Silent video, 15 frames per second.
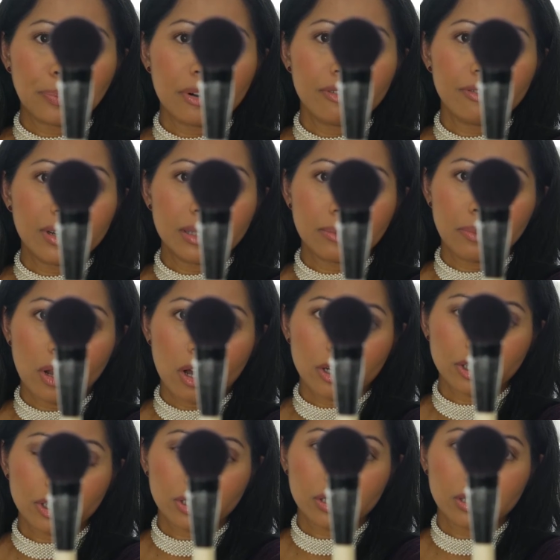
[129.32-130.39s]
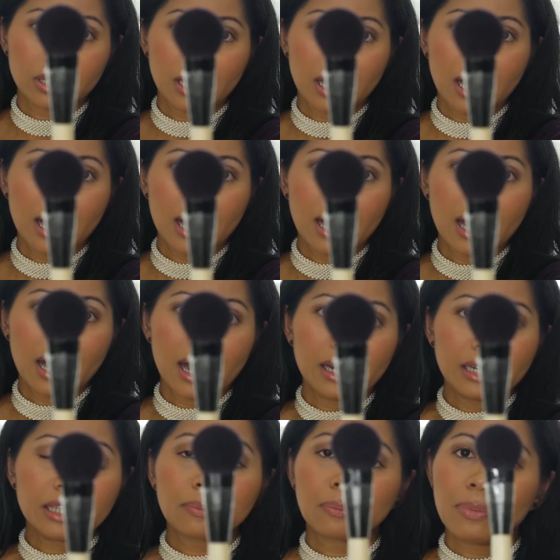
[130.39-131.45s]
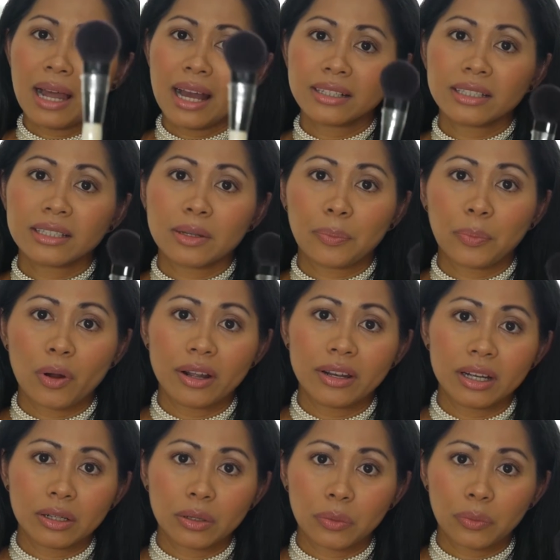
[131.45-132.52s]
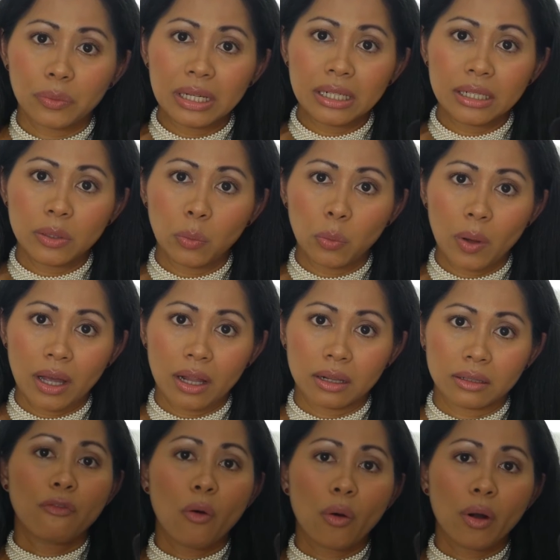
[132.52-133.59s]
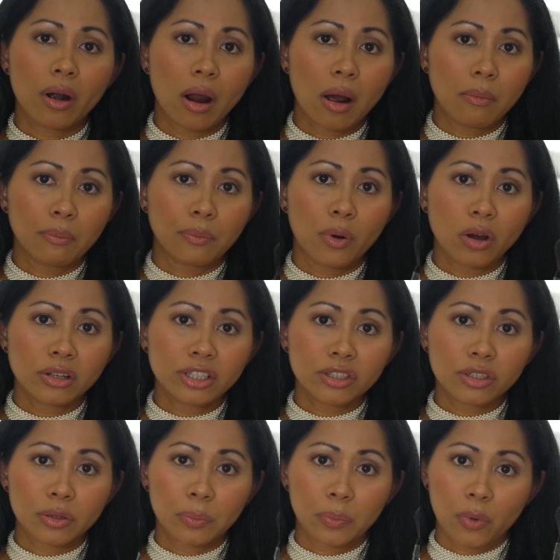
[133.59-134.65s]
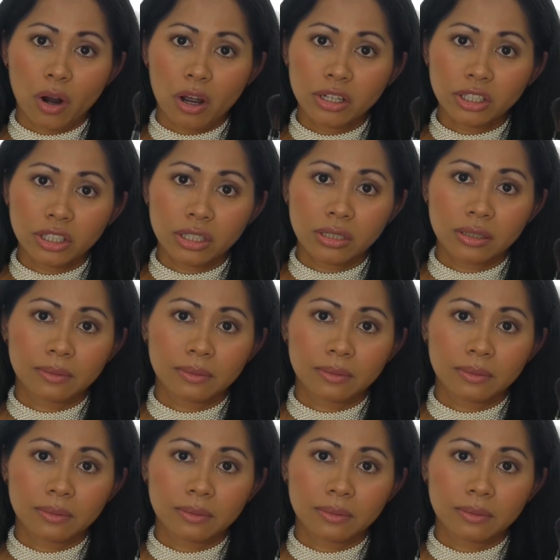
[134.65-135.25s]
perfect blush and it blends the product really well. For bronzer brush,